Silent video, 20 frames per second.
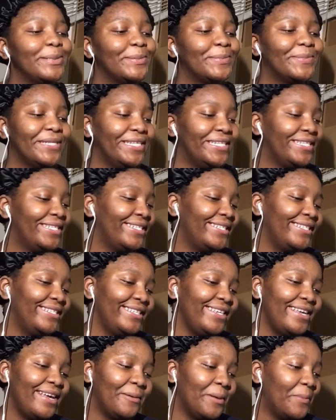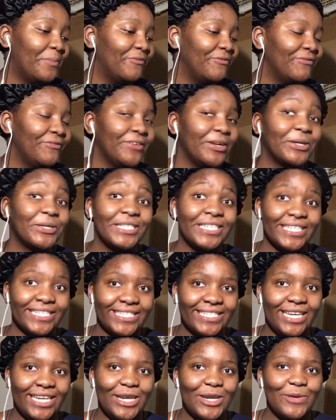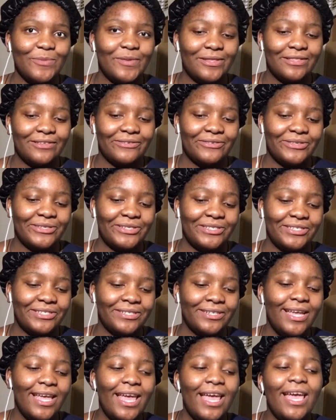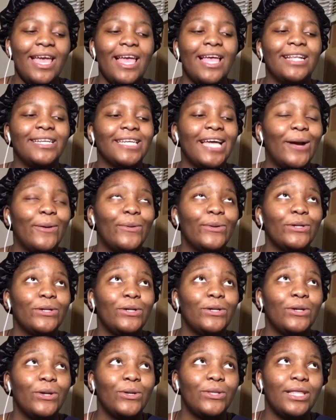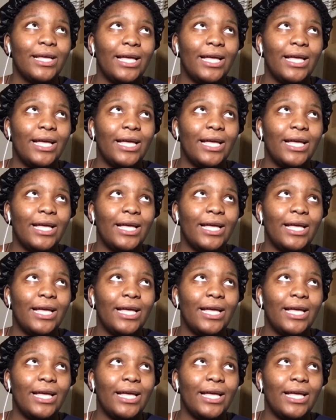but yeah, I'm very excited about the future. And I want to know the